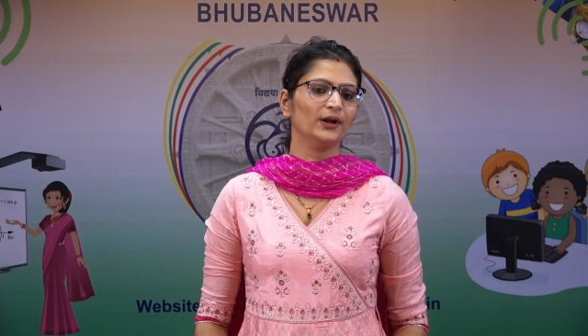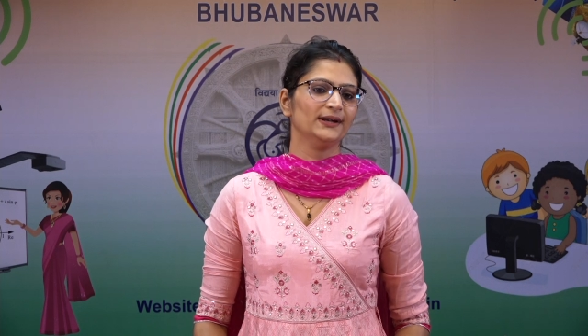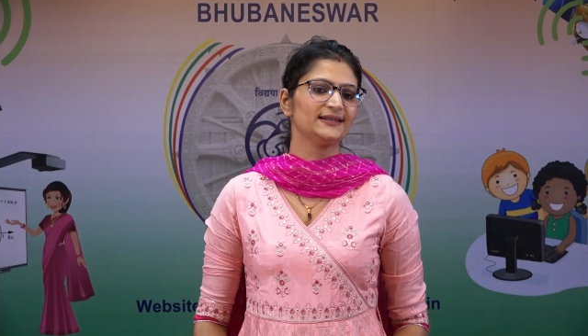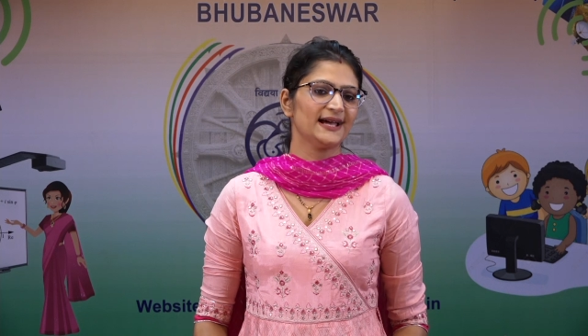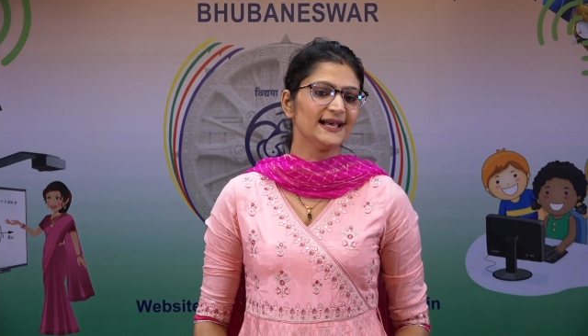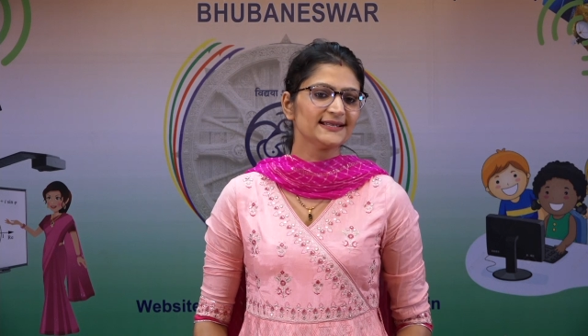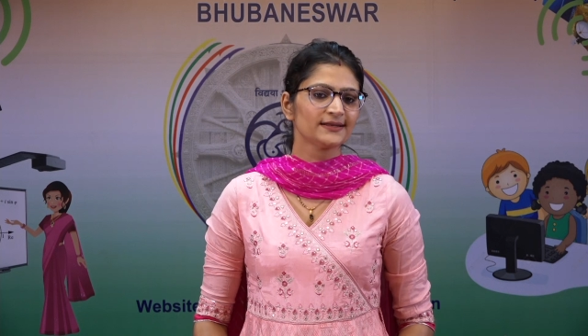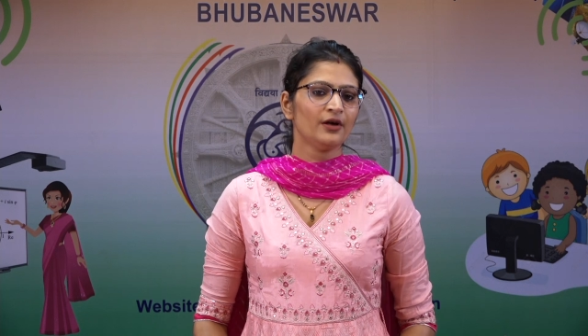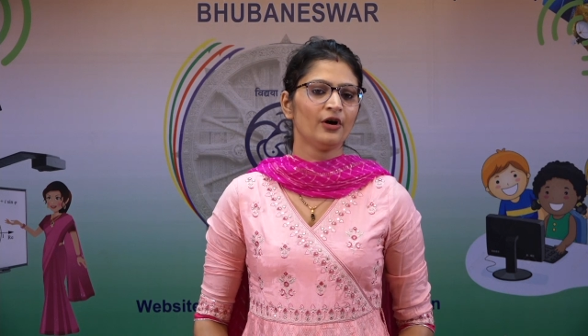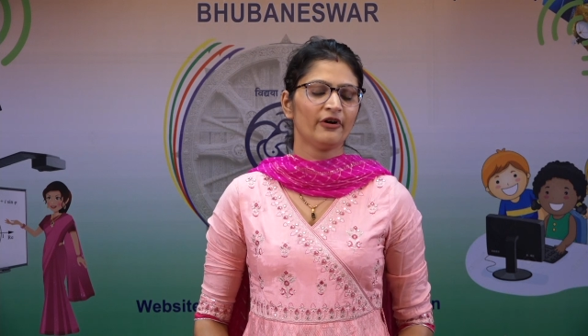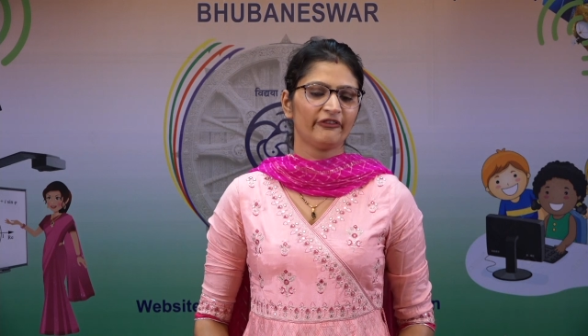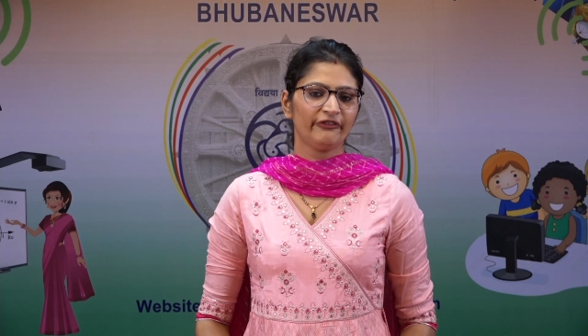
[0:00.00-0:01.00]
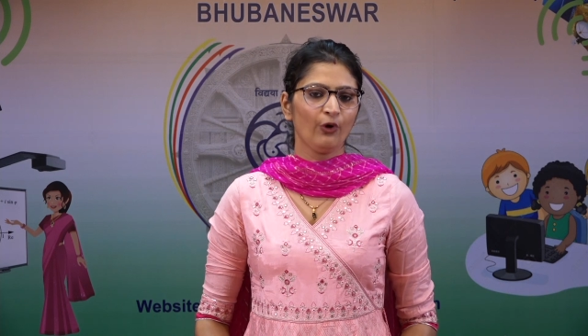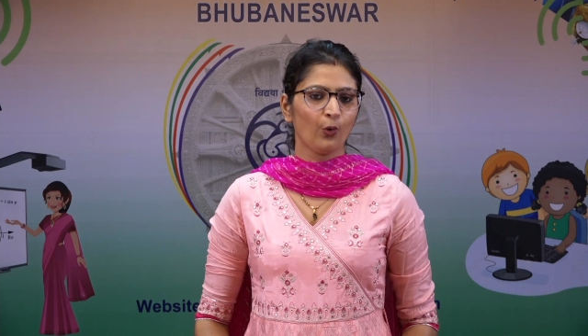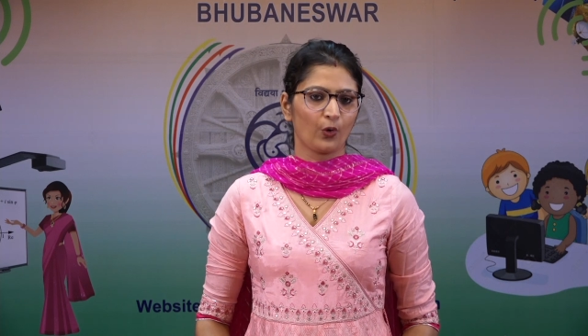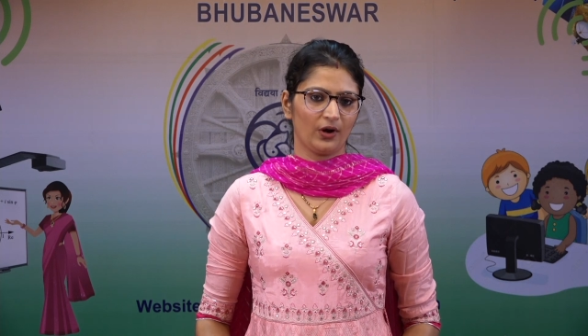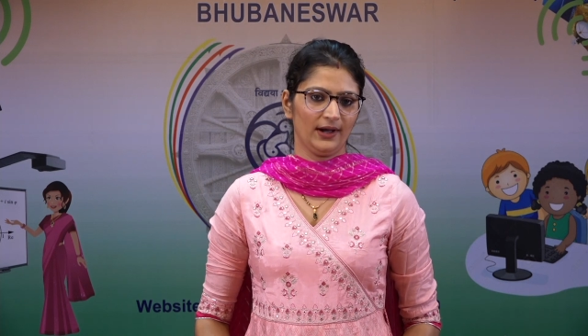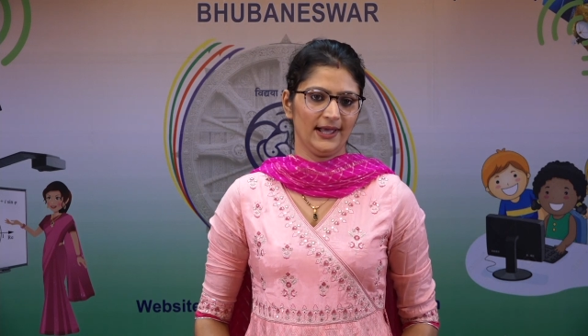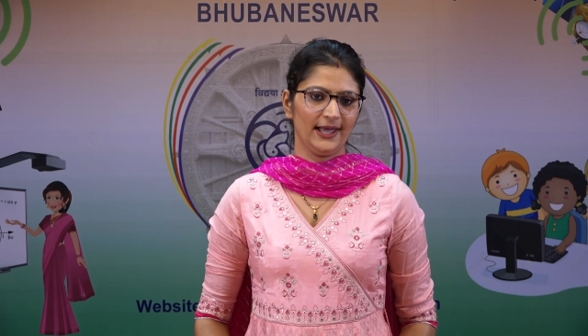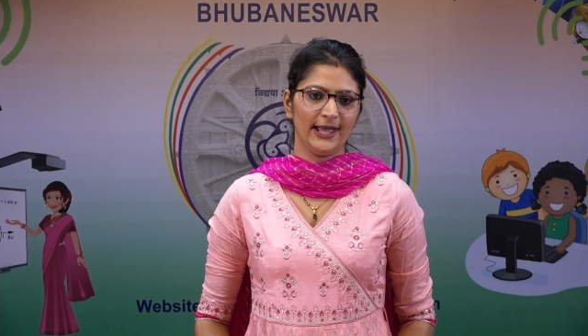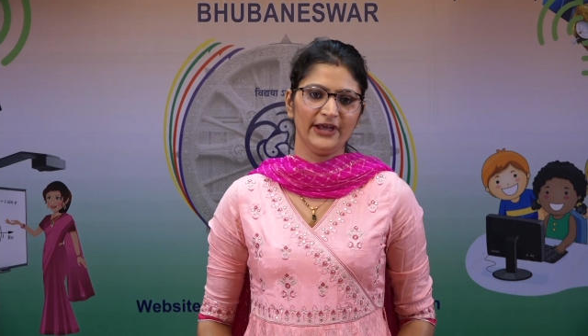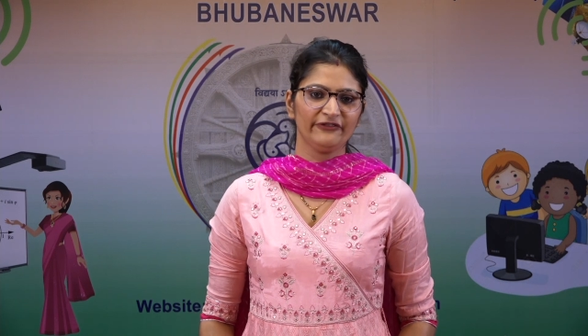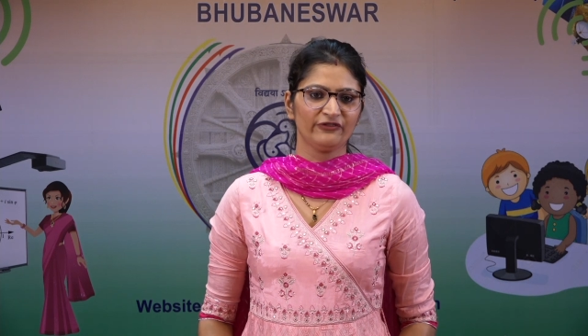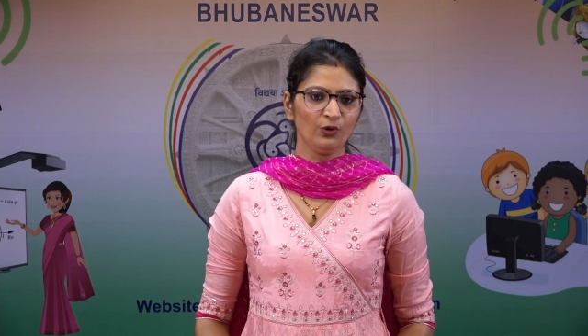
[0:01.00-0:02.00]
it as fork,
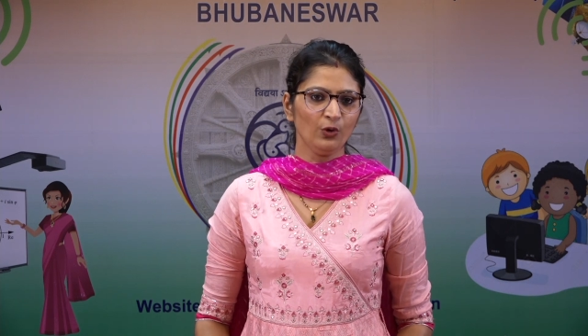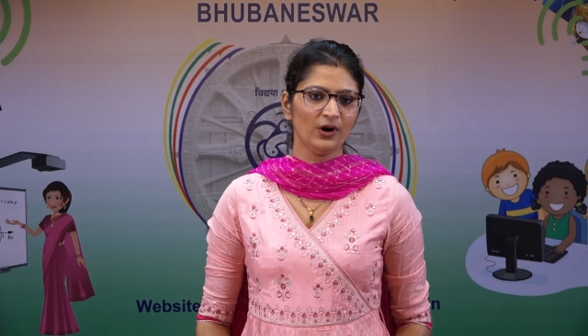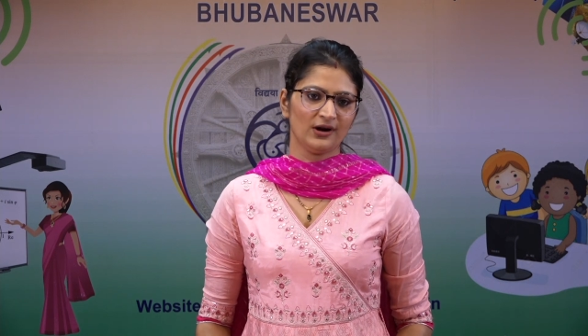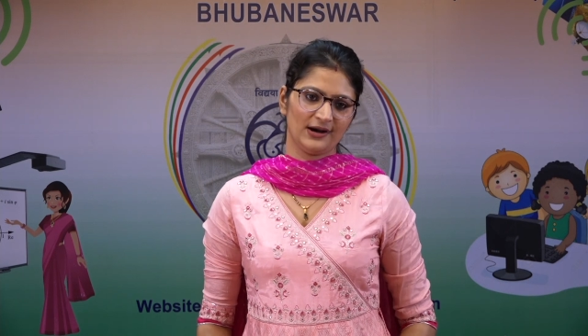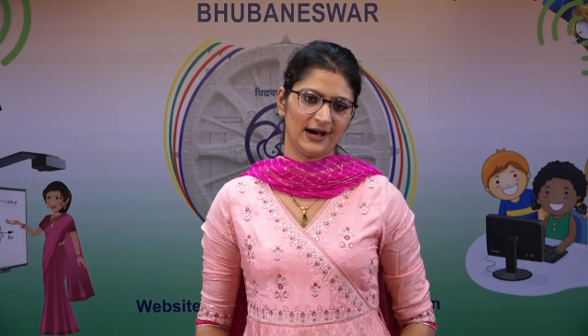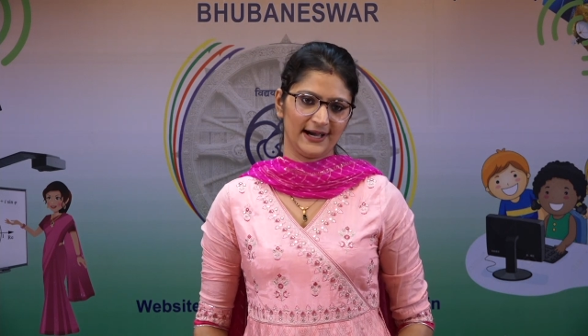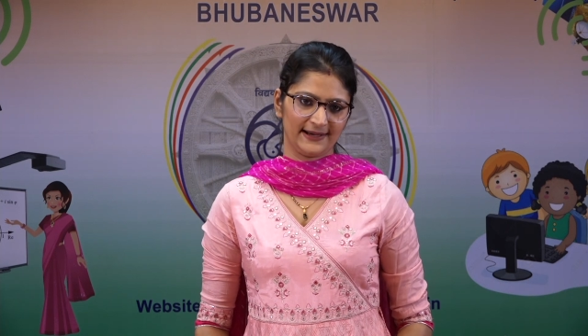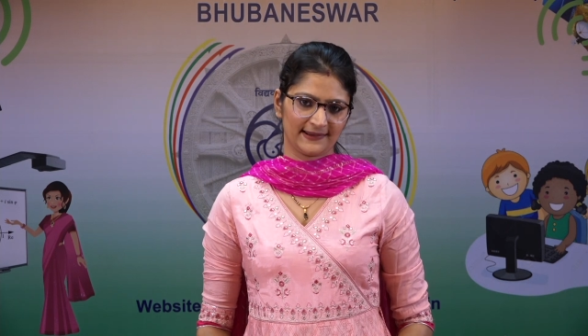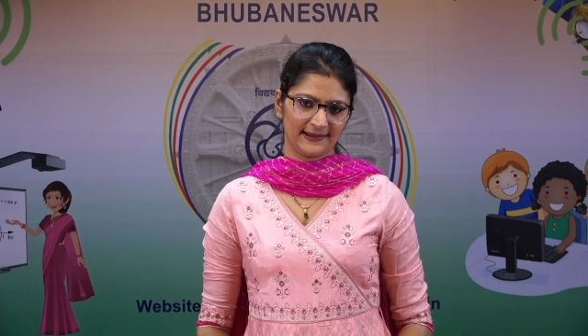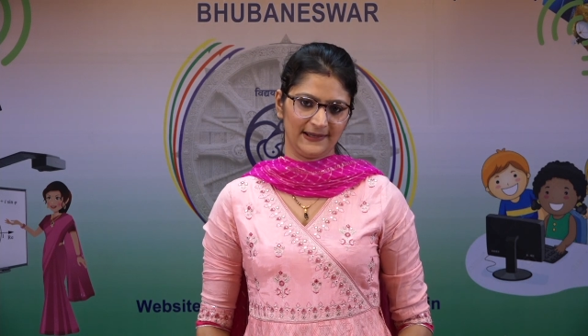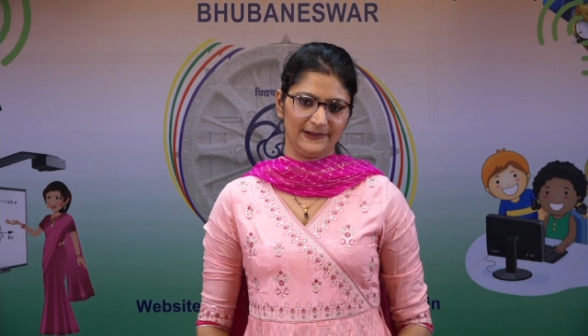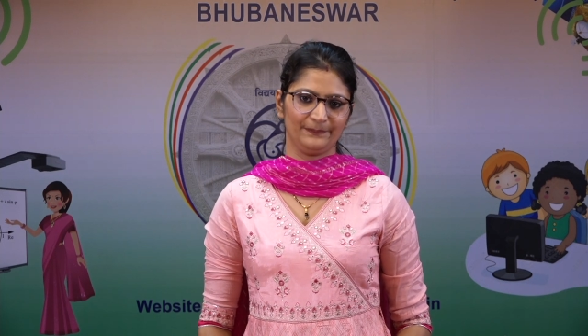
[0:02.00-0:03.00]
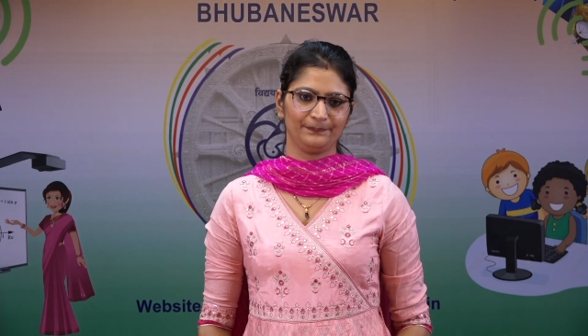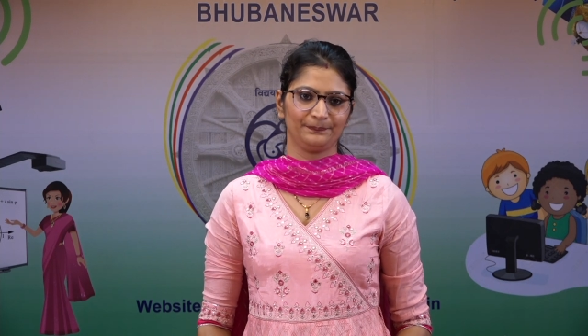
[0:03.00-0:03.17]
F-O-R-K.